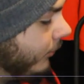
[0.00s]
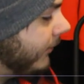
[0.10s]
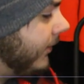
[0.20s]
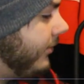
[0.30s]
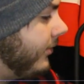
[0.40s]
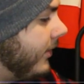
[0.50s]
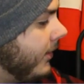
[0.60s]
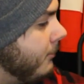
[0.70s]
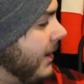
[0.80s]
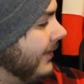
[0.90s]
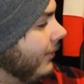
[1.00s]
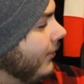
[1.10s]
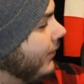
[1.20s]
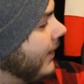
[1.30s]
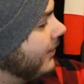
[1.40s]
Golden Knights main
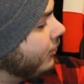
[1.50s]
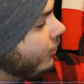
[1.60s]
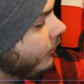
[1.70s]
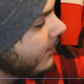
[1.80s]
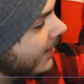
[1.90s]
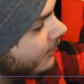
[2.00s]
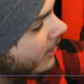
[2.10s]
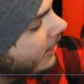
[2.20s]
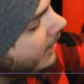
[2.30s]
logo as a shoulder patch.